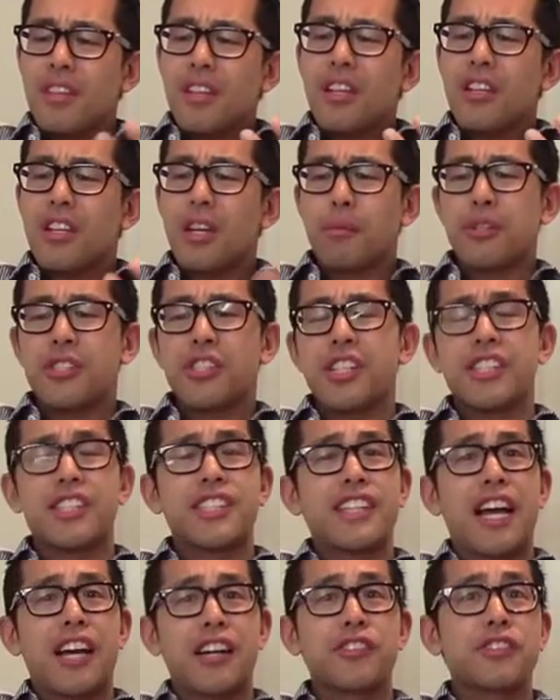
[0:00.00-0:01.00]
Number 6 is
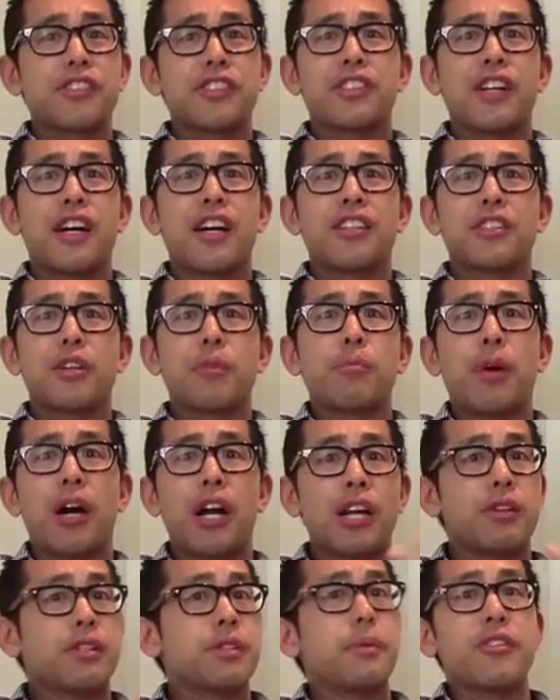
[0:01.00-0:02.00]
exercise. Our body
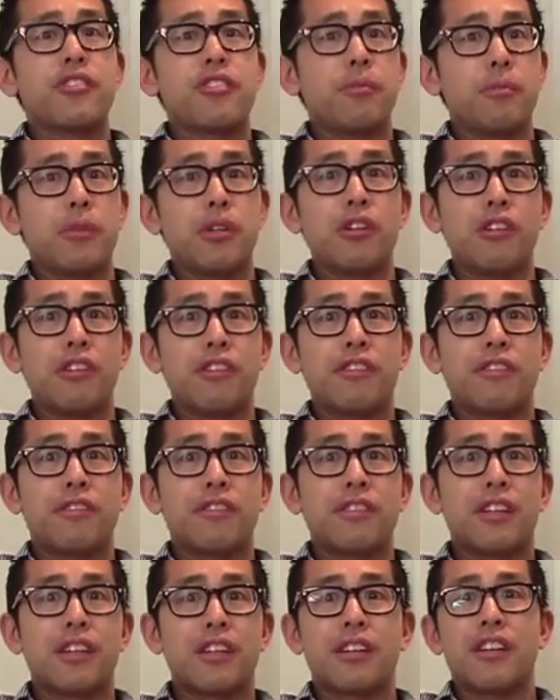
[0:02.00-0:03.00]
is meant to move.
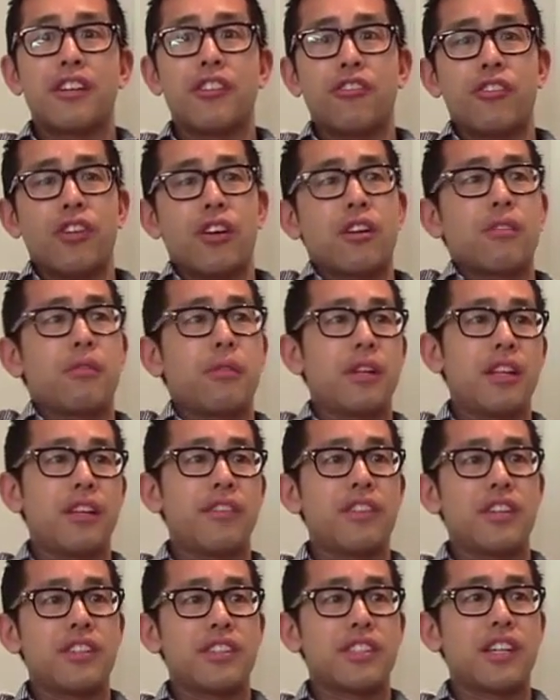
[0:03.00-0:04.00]
Like, in general, we live
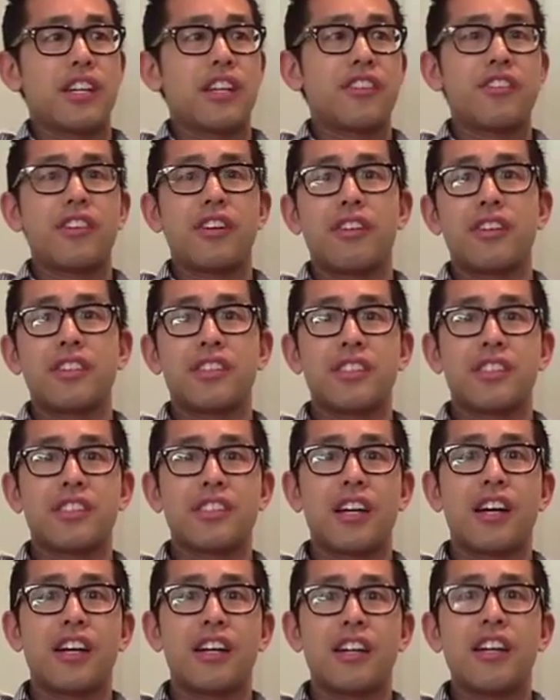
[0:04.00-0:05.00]
in a sedentary
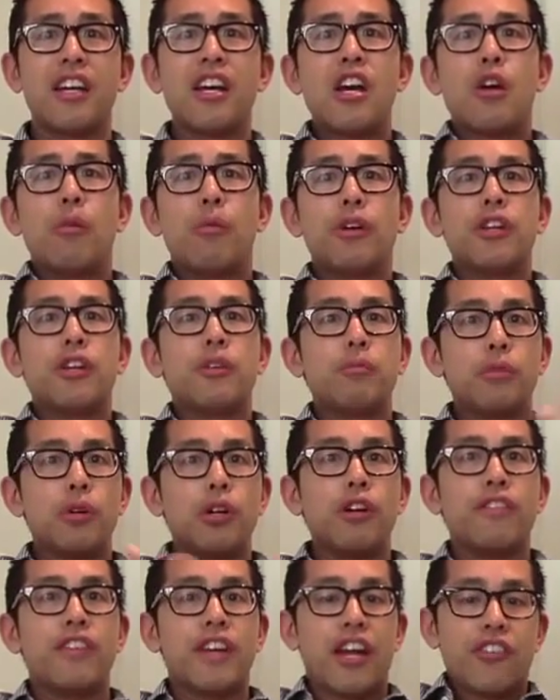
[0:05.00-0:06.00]
society. When you
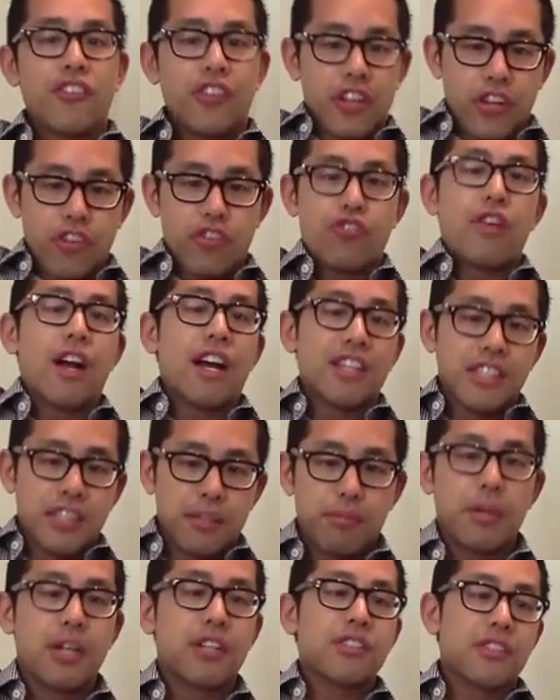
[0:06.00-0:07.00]
move, it actually contracts the
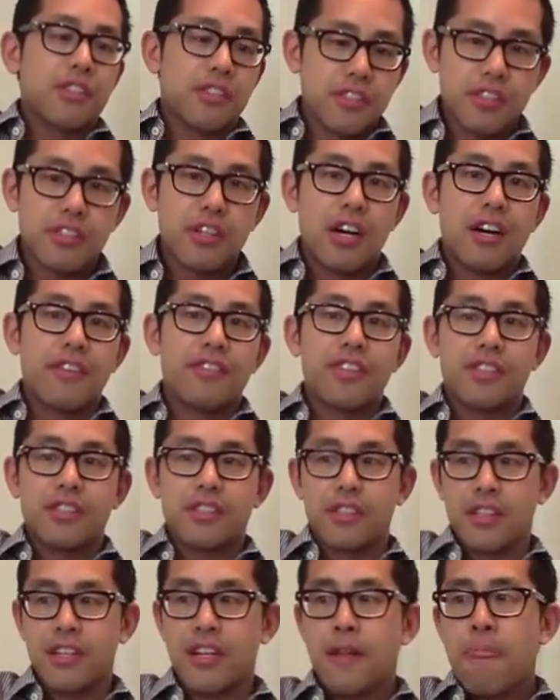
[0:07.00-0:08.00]
muscles,
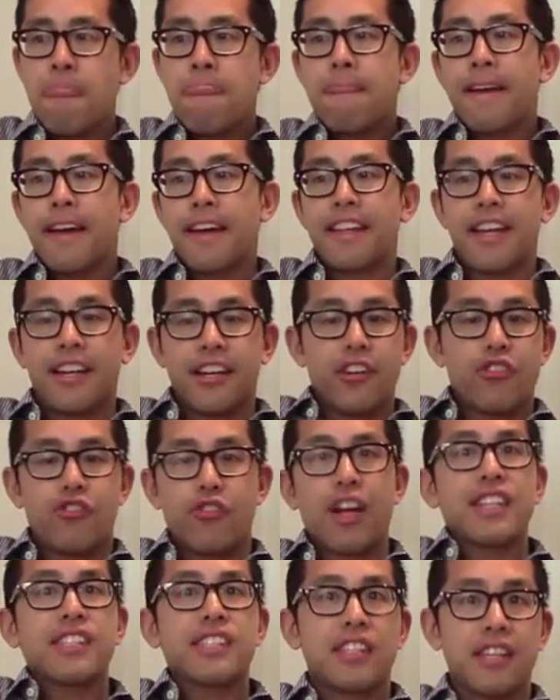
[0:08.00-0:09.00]
obviously, and that
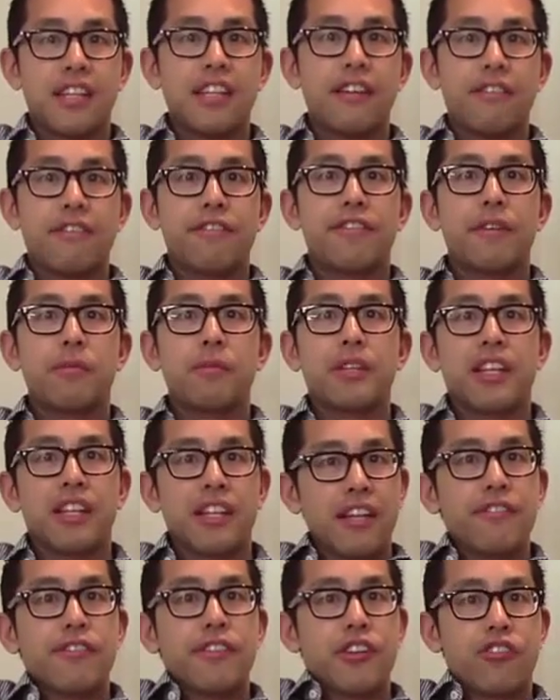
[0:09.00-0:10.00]
contracts the lymph. And when the
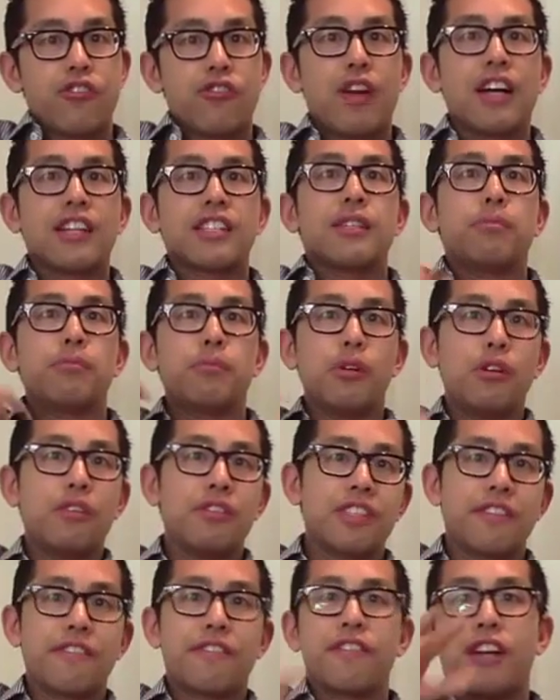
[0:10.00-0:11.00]
lymph contracts, it moves
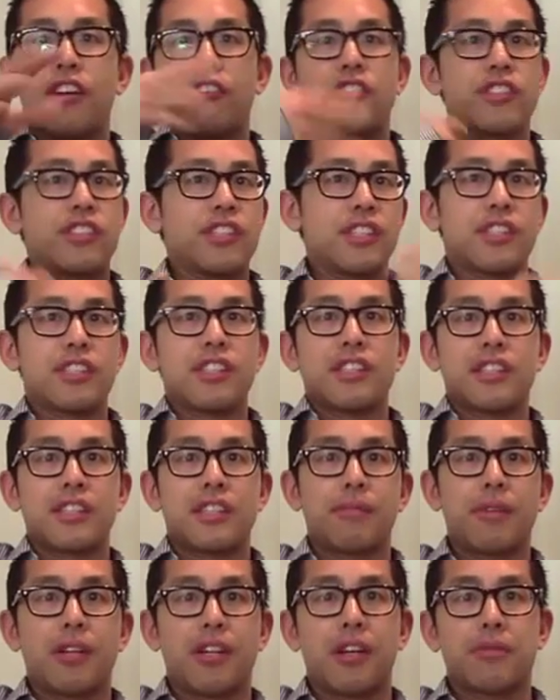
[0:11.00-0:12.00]
and flushes the
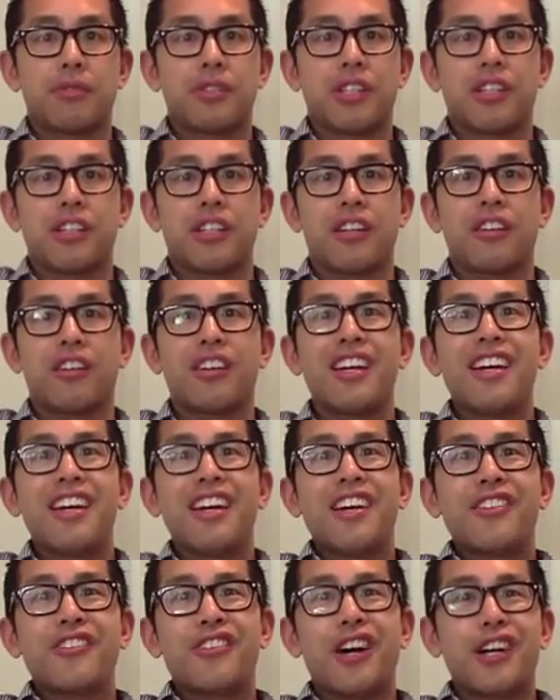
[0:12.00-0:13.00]
system and helps to clear
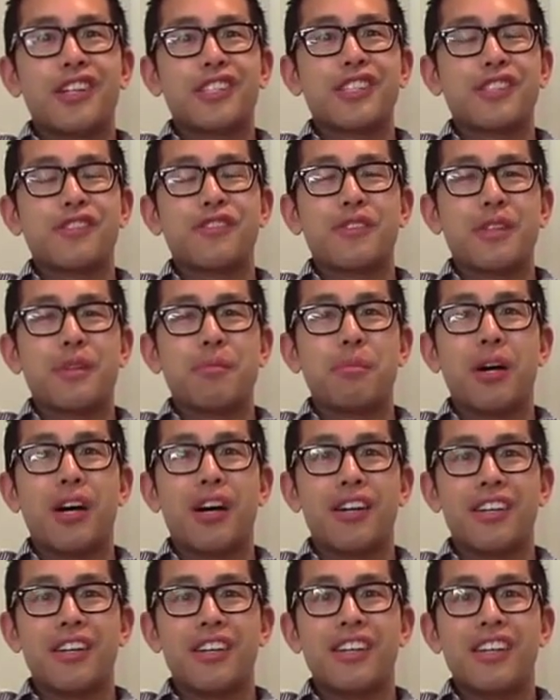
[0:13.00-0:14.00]
toxins from the
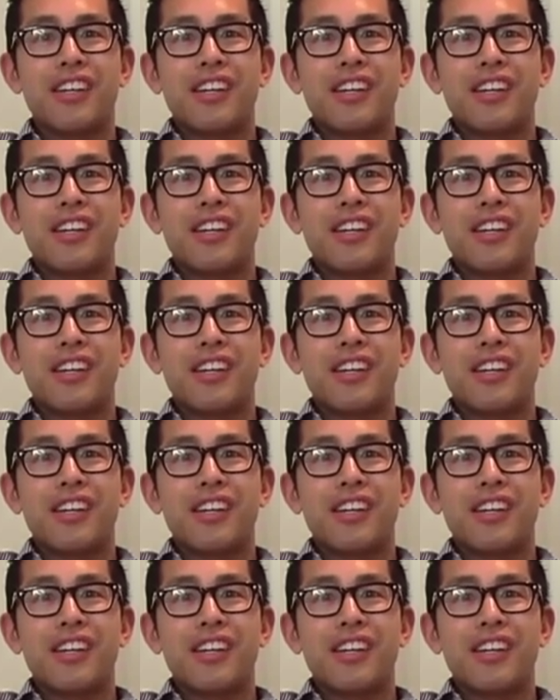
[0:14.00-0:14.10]
body.